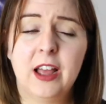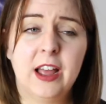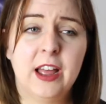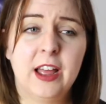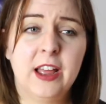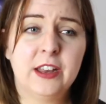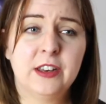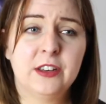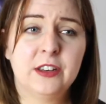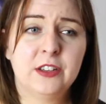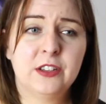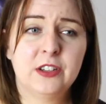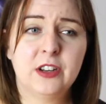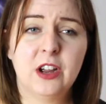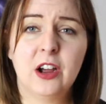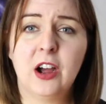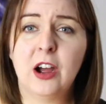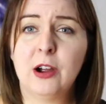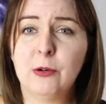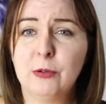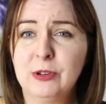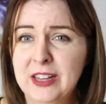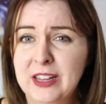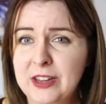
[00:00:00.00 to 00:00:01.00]
and
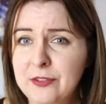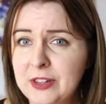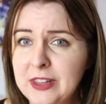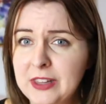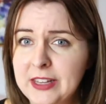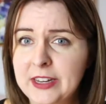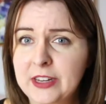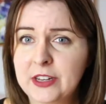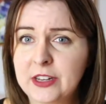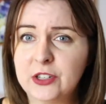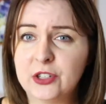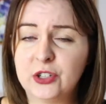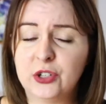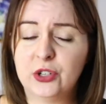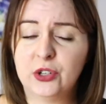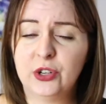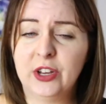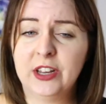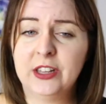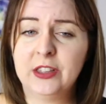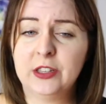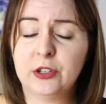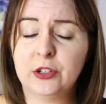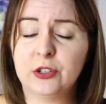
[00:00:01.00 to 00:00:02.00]
I will leave a link
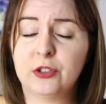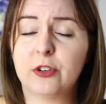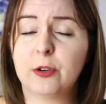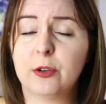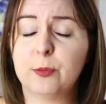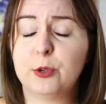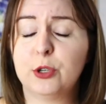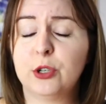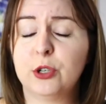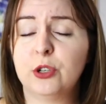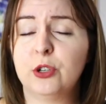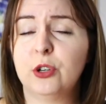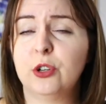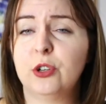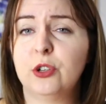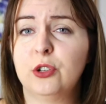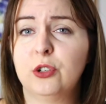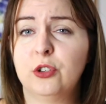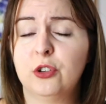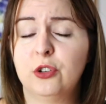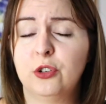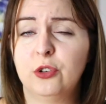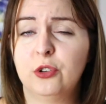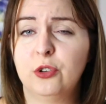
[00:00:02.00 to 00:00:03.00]
to, in the description
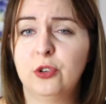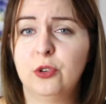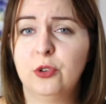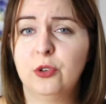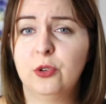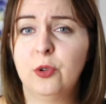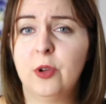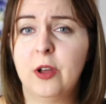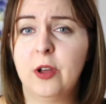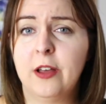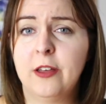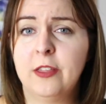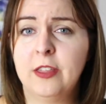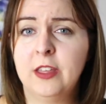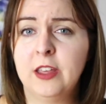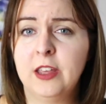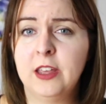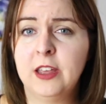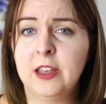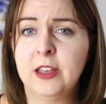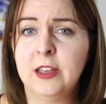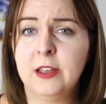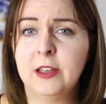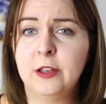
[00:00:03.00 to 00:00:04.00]
to
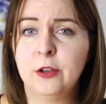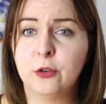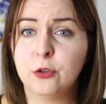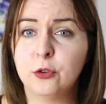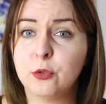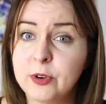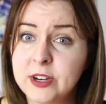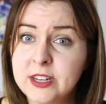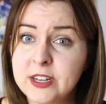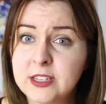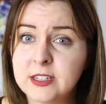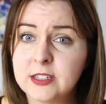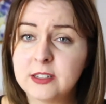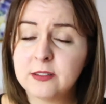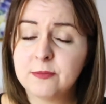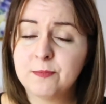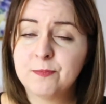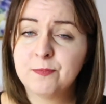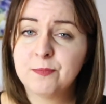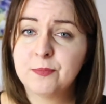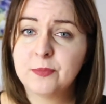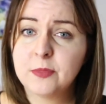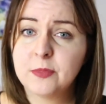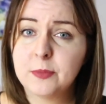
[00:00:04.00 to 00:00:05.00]
the Goodreads
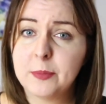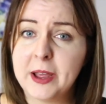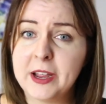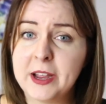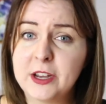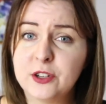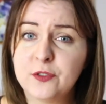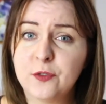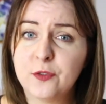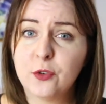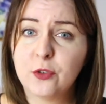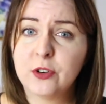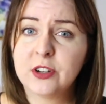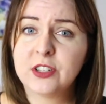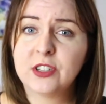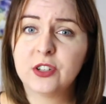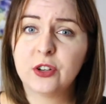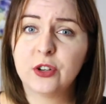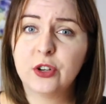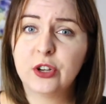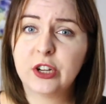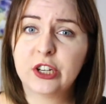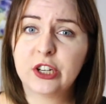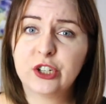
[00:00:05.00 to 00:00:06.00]
page for it
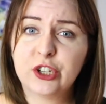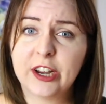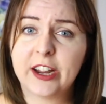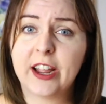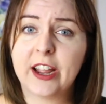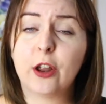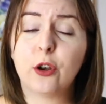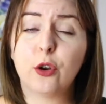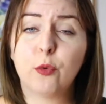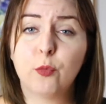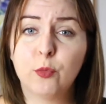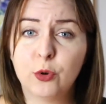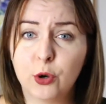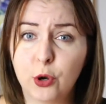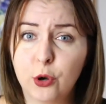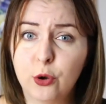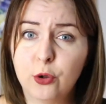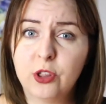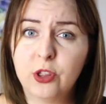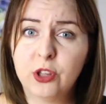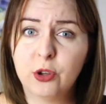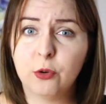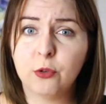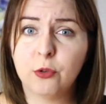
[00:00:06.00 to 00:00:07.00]
so you can check out
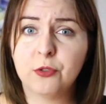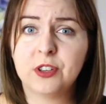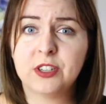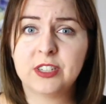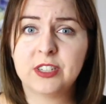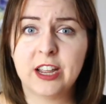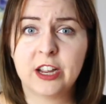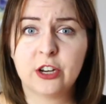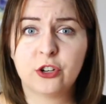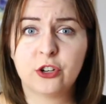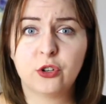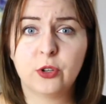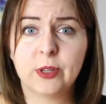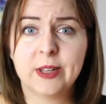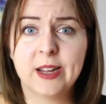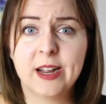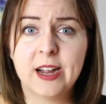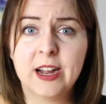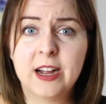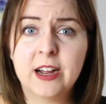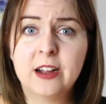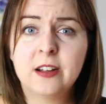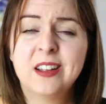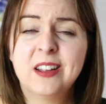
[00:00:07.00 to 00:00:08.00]
who the authors actually
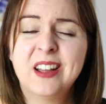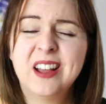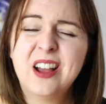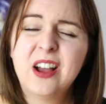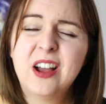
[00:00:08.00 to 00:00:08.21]
are.